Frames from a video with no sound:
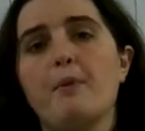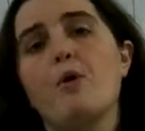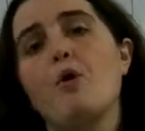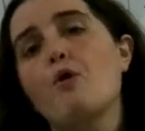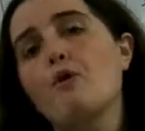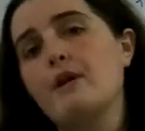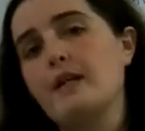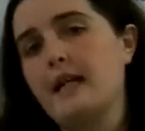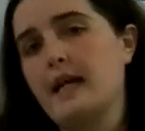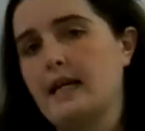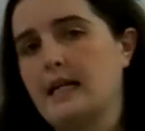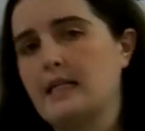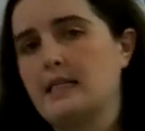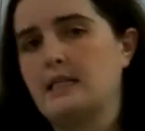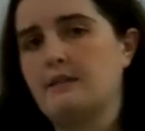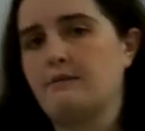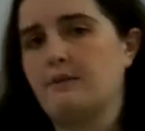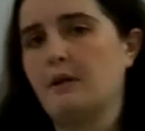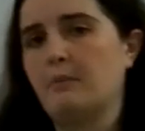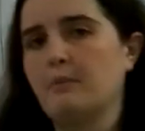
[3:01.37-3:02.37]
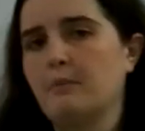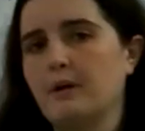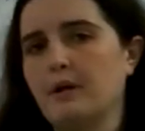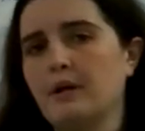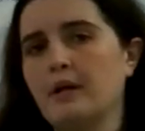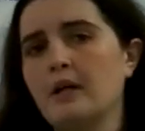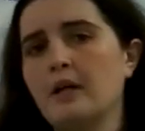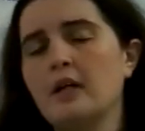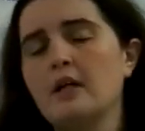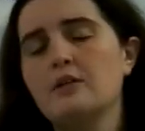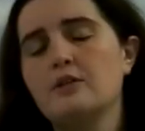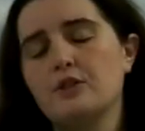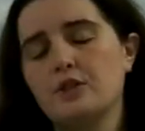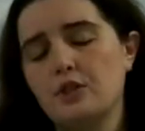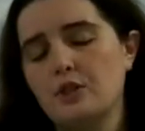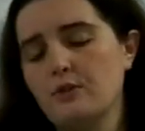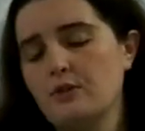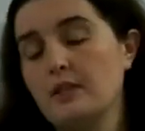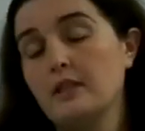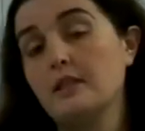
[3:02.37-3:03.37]
number or a negative number.
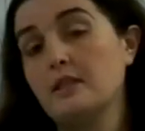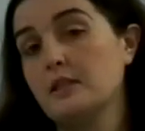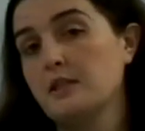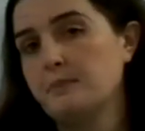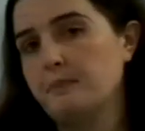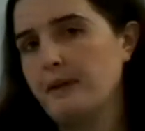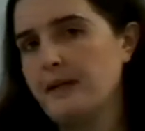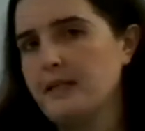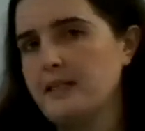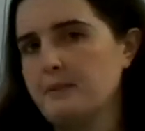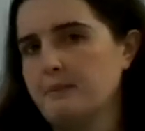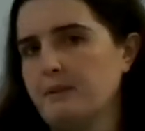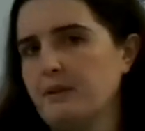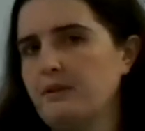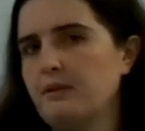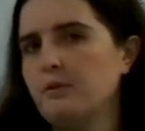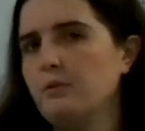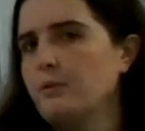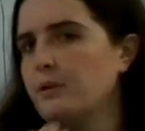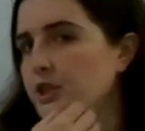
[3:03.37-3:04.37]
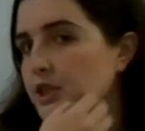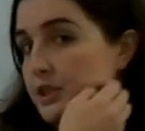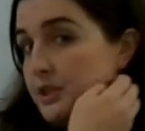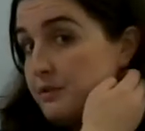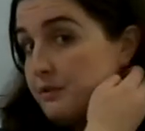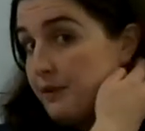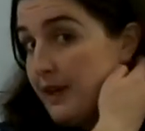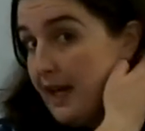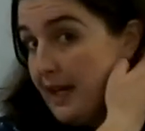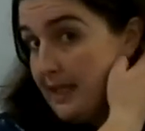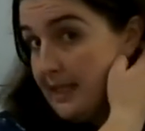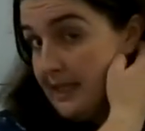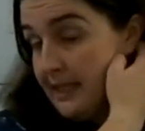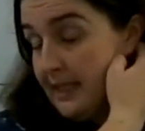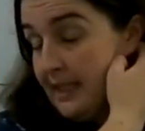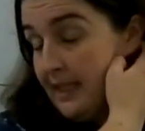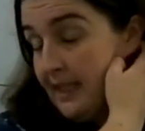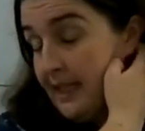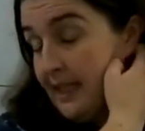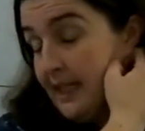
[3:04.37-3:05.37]
So using displacement, which is a
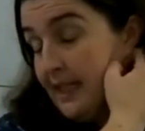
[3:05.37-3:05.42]
vector,